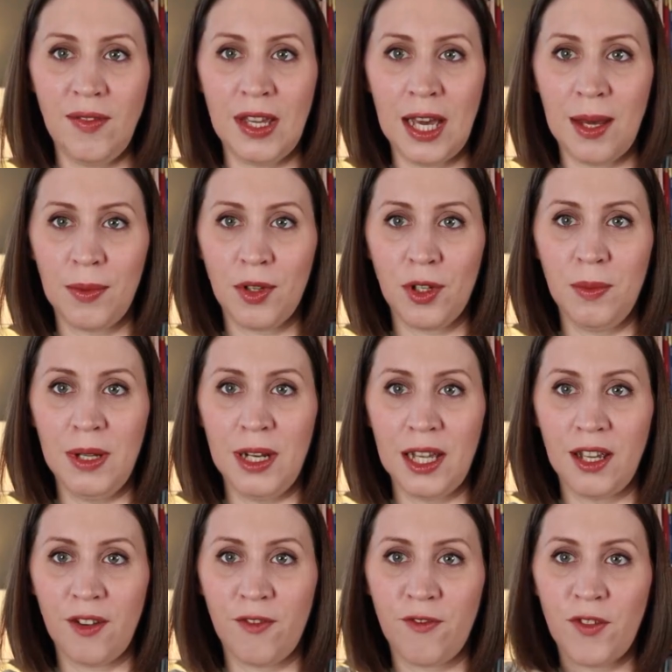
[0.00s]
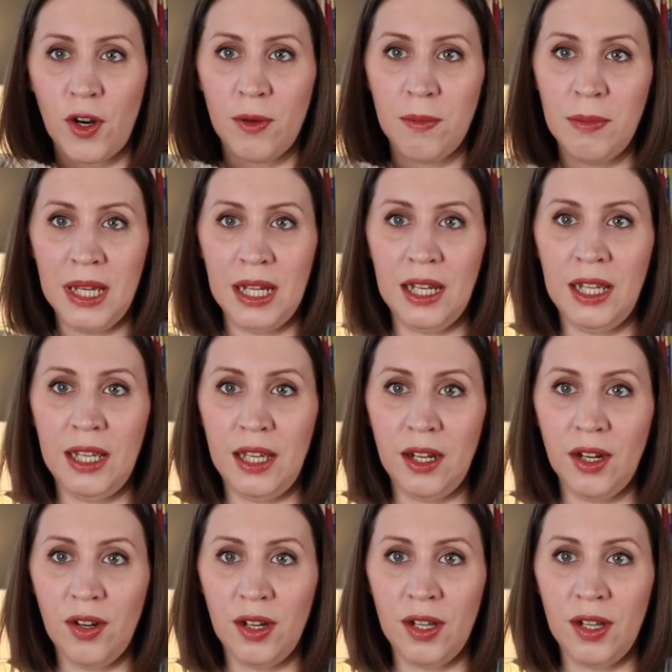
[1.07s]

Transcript: cap could be like a firm bit here